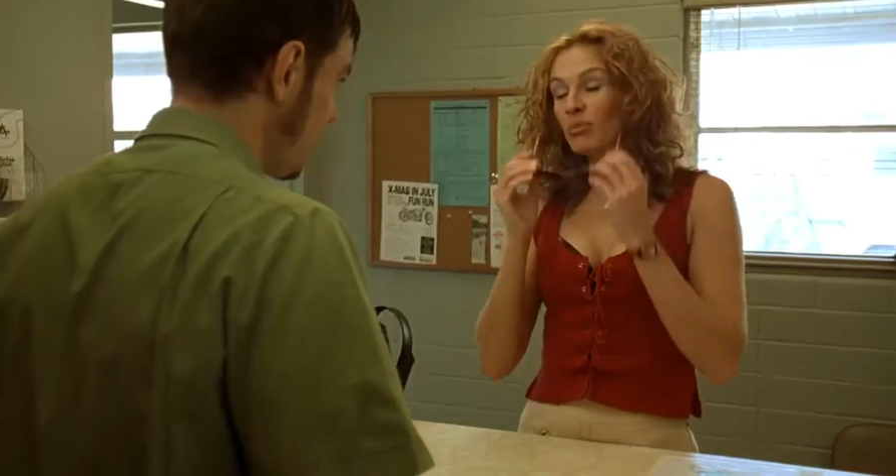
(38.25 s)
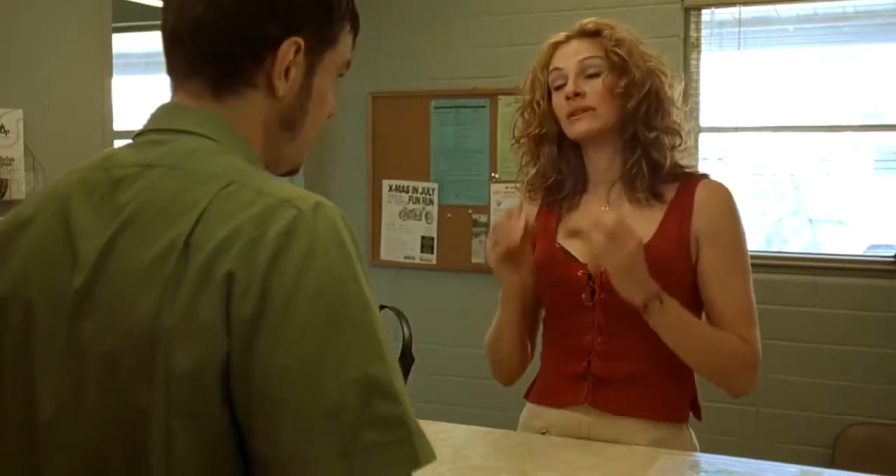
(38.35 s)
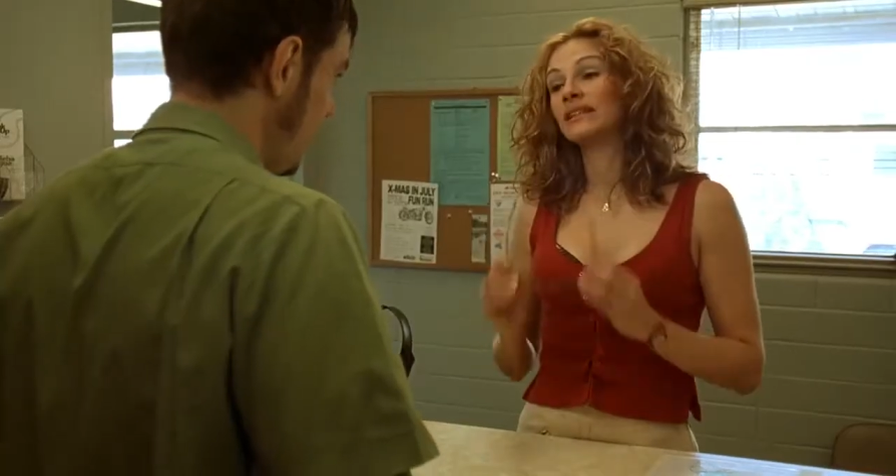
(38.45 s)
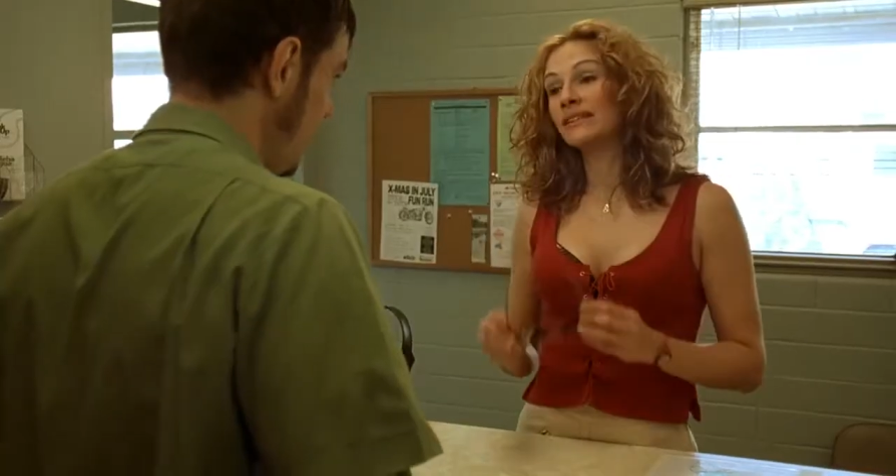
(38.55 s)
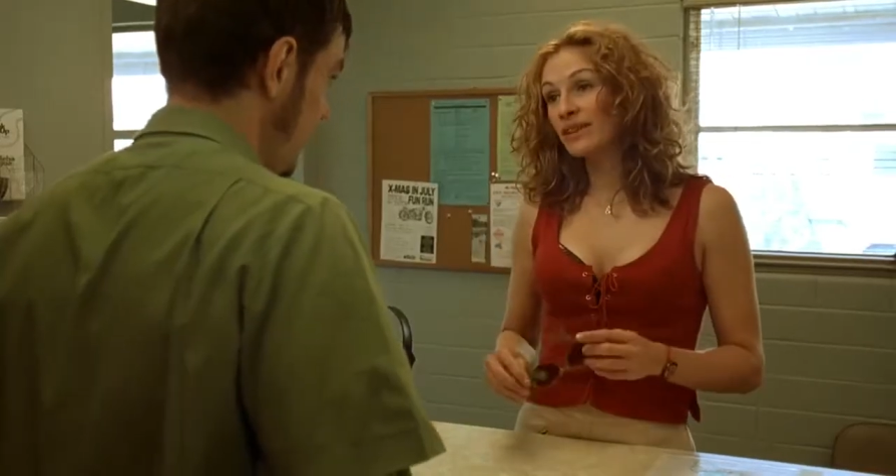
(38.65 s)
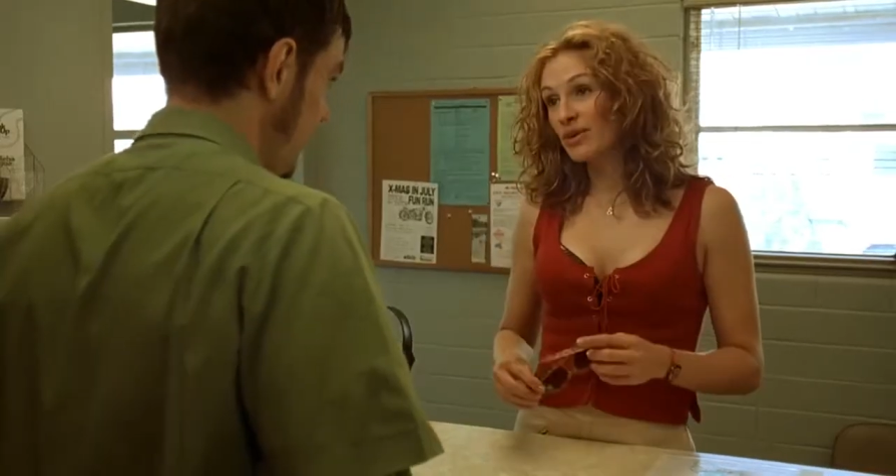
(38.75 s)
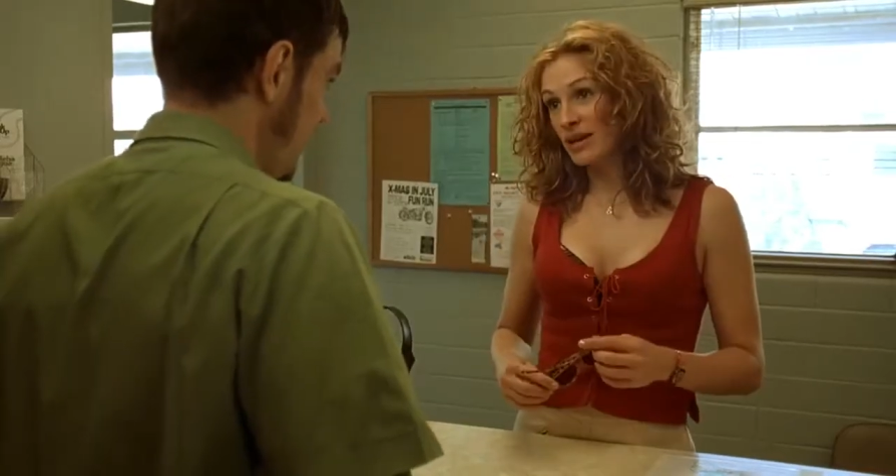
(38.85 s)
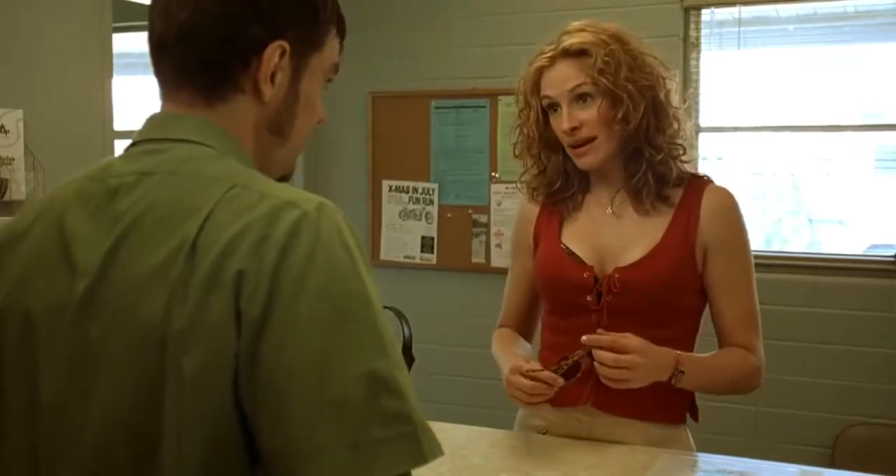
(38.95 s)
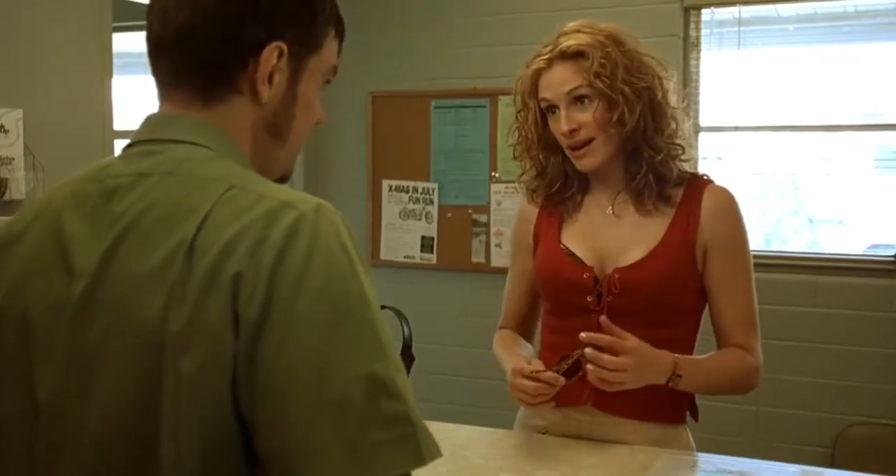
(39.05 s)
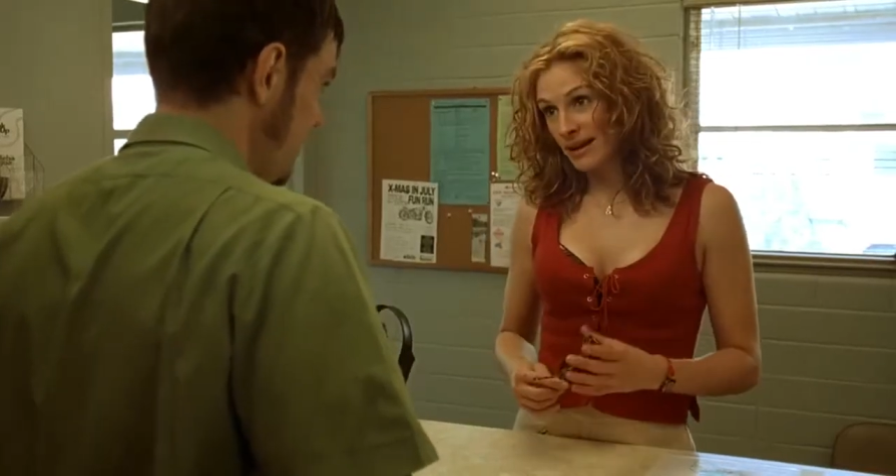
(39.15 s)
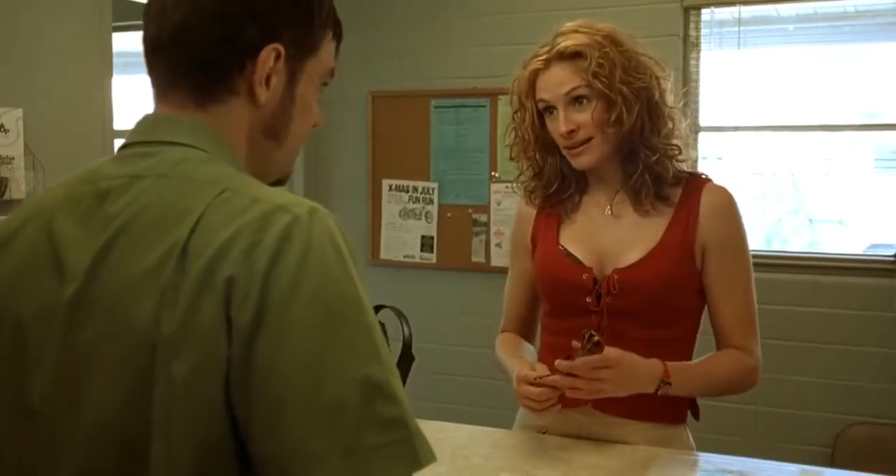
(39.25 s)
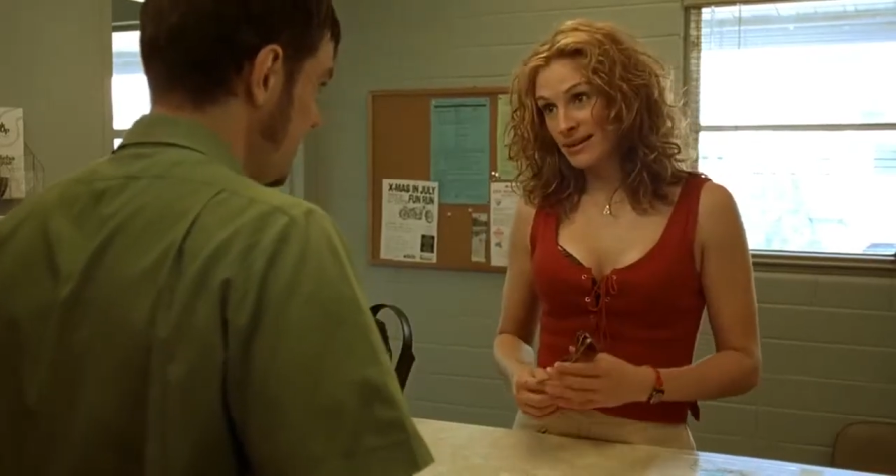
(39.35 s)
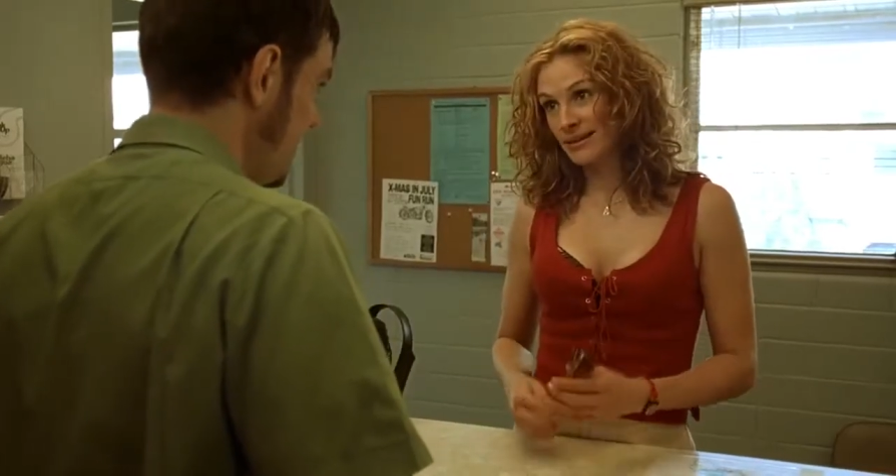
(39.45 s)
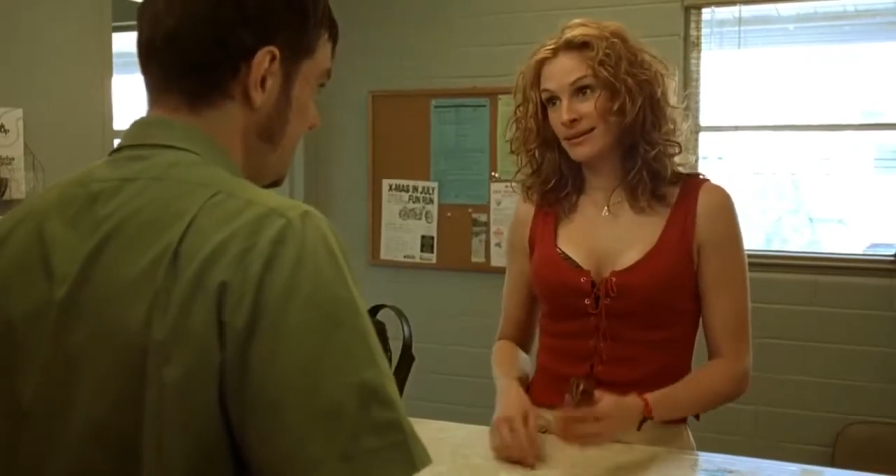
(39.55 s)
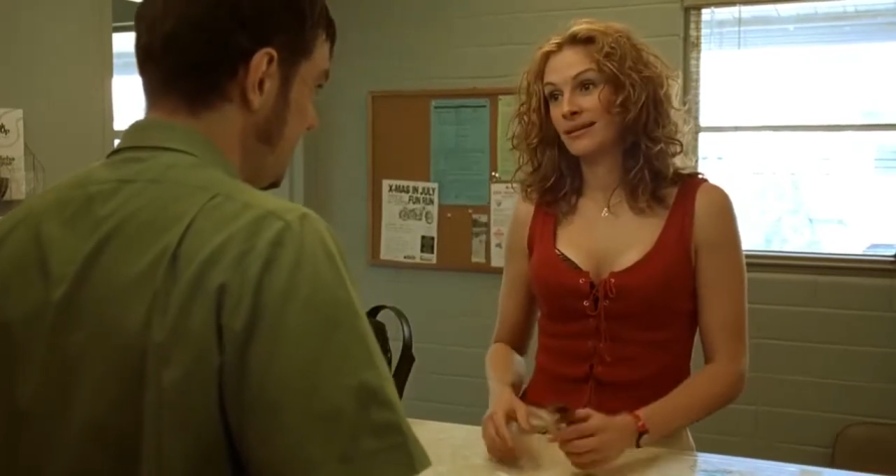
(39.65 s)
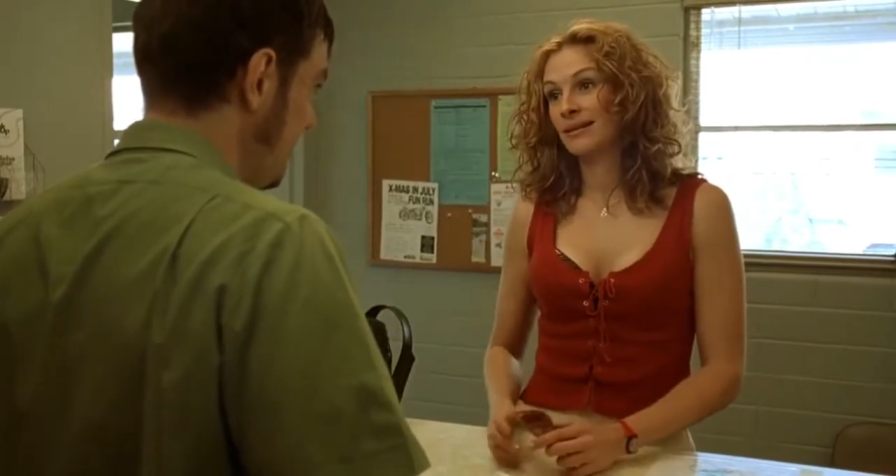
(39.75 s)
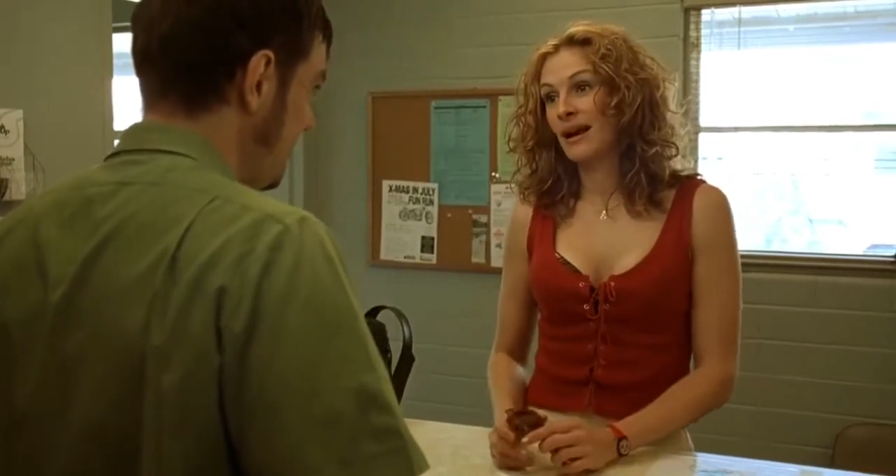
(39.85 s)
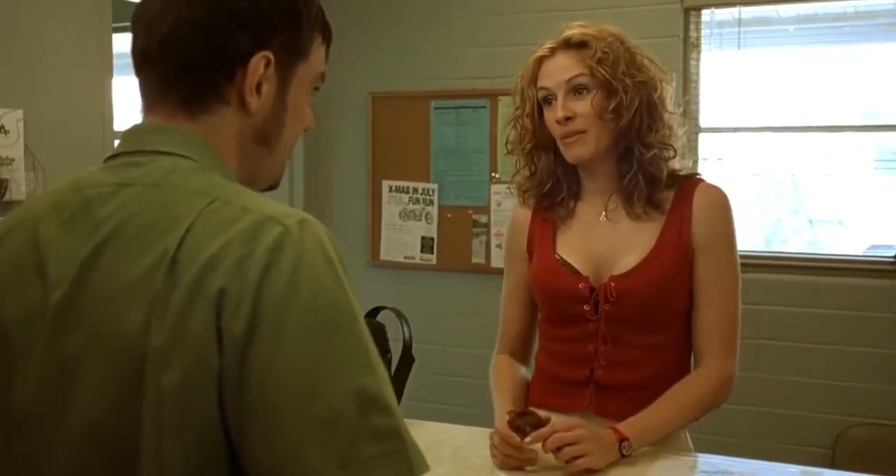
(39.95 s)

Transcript: Believe it or not, I'm